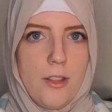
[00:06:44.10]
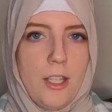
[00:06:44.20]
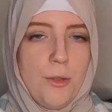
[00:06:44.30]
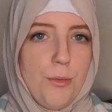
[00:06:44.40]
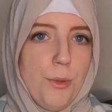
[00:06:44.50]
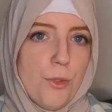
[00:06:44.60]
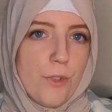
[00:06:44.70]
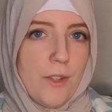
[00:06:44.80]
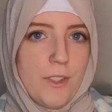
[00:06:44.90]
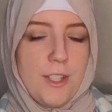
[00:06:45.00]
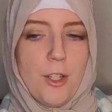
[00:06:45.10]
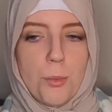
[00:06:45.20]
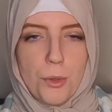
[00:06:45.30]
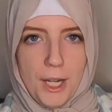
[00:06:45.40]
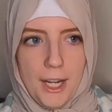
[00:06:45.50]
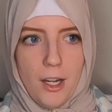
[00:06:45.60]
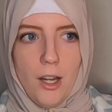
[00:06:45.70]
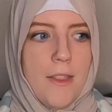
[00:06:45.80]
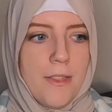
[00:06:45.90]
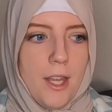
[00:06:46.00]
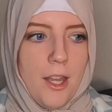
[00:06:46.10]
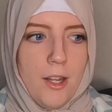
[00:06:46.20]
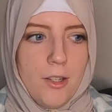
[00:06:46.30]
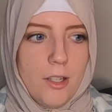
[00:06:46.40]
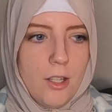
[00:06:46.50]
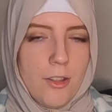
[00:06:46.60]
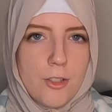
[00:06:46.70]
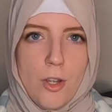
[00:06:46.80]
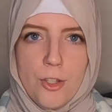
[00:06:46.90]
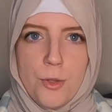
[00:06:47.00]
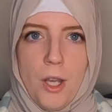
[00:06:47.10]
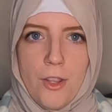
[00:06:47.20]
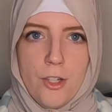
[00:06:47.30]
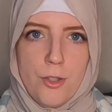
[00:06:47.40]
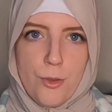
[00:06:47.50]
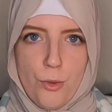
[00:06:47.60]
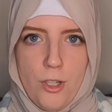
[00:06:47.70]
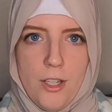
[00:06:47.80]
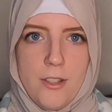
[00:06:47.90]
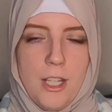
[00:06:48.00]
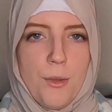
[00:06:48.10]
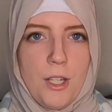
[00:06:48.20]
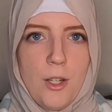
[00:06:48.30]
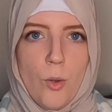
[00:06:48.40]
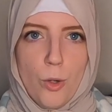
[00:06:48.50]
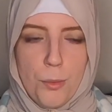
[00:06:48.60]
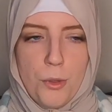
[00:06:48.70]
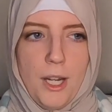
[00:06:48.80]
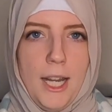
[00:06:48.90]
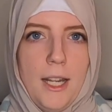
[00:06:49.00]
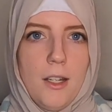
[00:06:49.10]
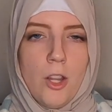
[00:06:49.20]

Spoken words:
that you use for every single prayer. And then there's also other surahs that you can incorporate.